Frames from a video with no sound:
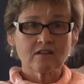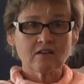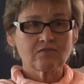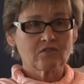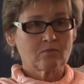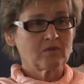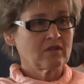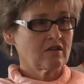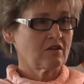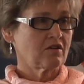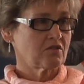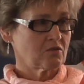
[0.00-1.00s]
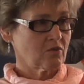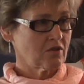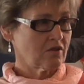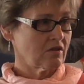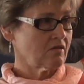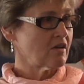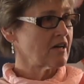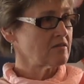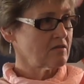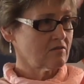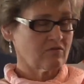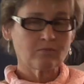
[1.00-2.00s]
enough to be in areas where there are
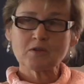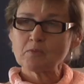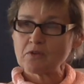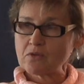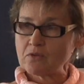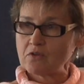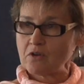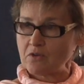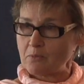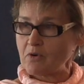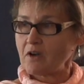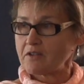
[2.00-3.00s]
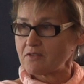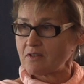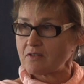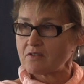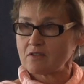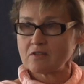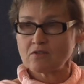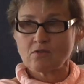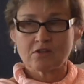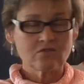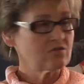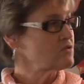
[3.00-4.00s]
lots of people who know the process and who
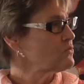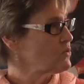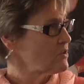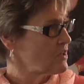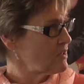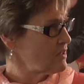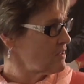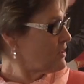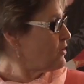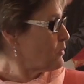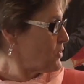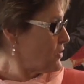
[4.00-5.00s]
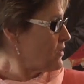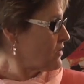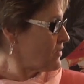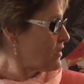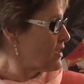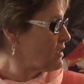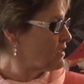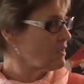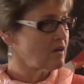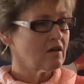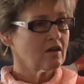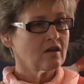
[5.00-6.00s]
are used to working in a therapeutic setting.
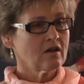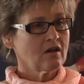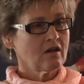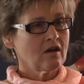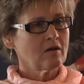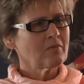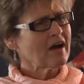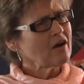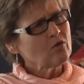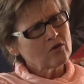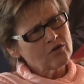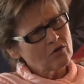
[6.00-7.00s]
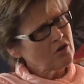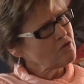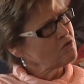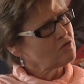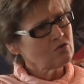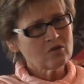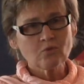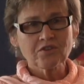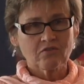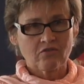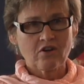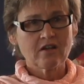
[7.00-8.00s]
Um, how, or do it with
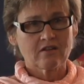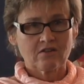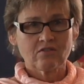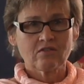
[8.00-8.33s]
a friend.